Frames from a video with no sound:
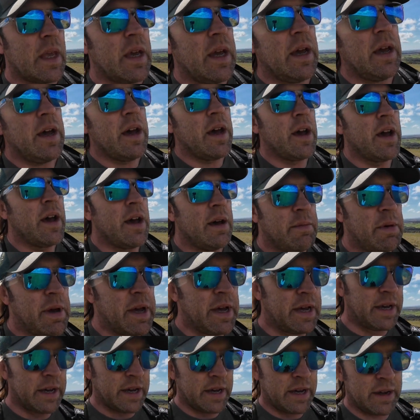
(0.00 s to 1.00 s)

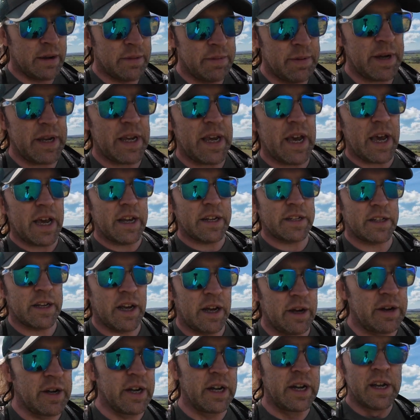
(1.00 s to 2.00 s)
but yeah,
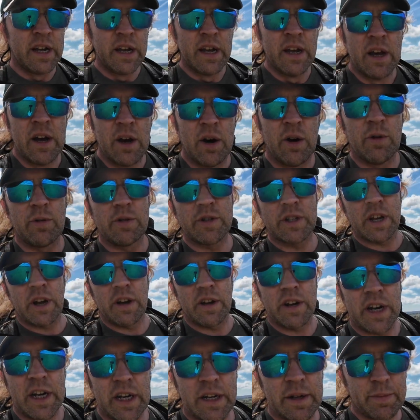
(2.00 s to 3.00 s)
so also
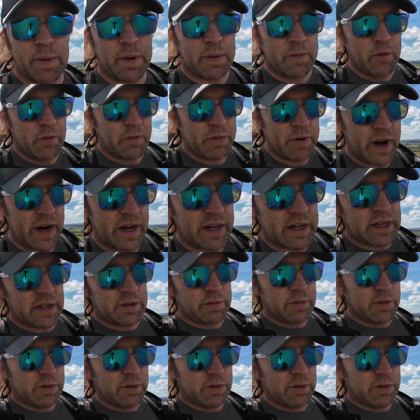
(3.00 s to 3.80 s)
I need a bit more practice